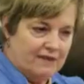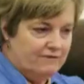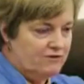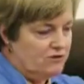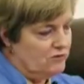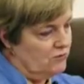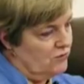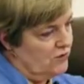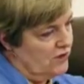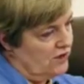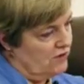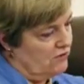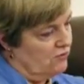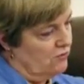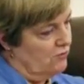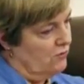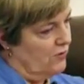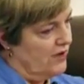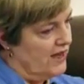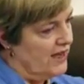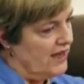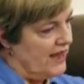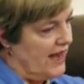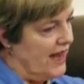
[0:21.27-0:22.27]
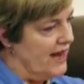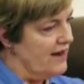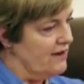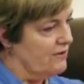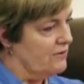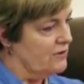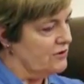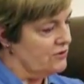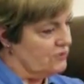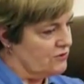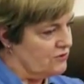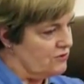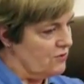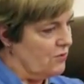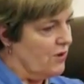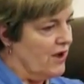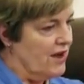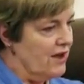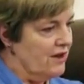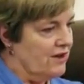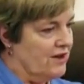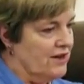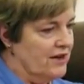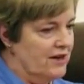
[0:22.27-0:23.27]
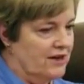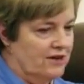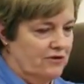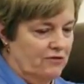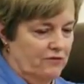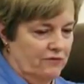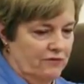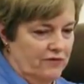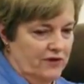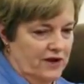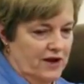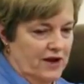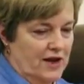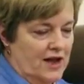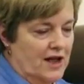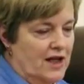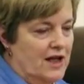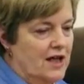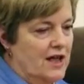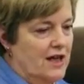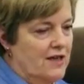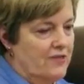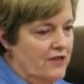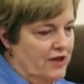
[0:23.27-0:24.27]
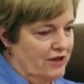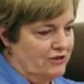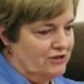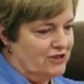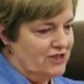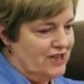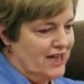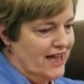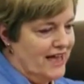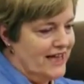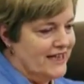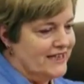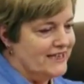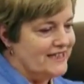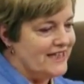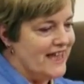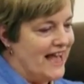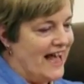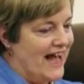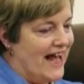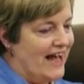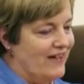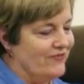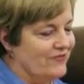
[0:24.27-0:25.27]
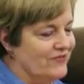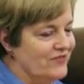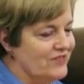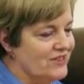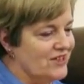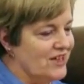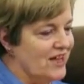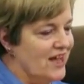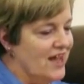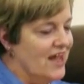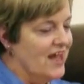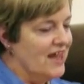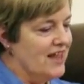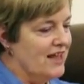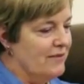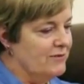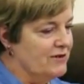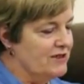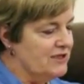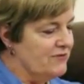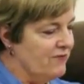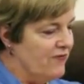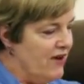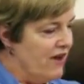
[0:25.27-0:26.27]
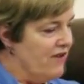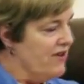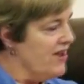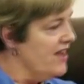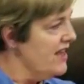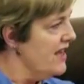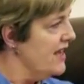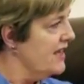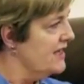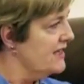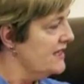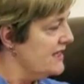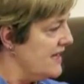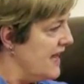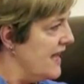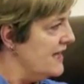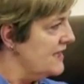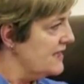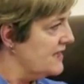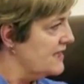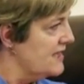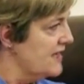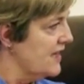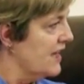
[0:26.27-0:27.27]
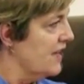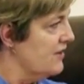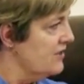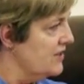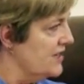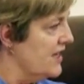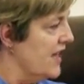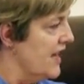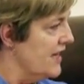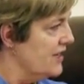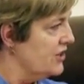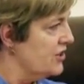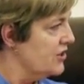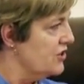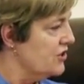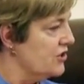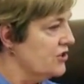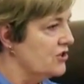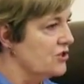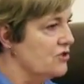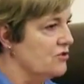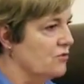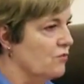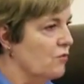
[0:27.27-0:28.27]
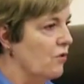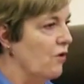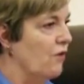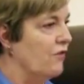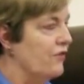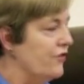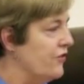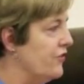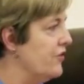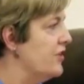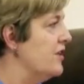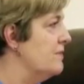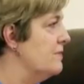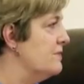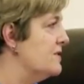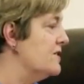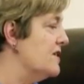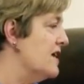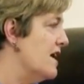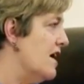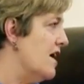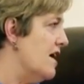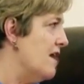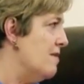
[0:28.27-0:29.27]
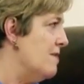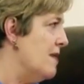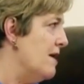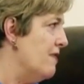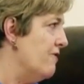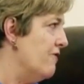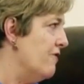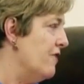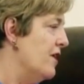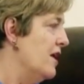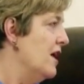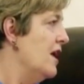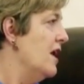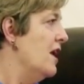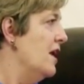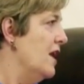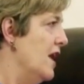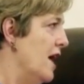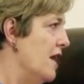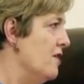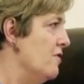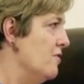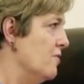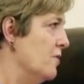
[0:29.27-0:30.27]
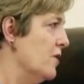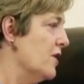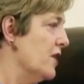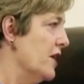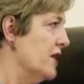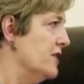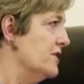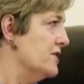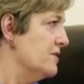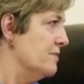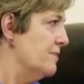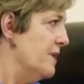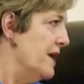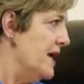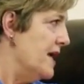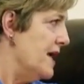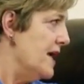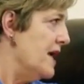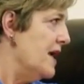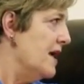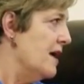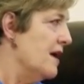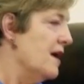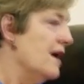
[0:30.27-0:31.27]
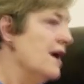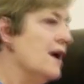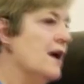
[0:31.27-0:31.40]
having to work all weekend, which was quite unheard of in those days. And there was very intense negotiations as to what the terms of the IMF loan were going to be,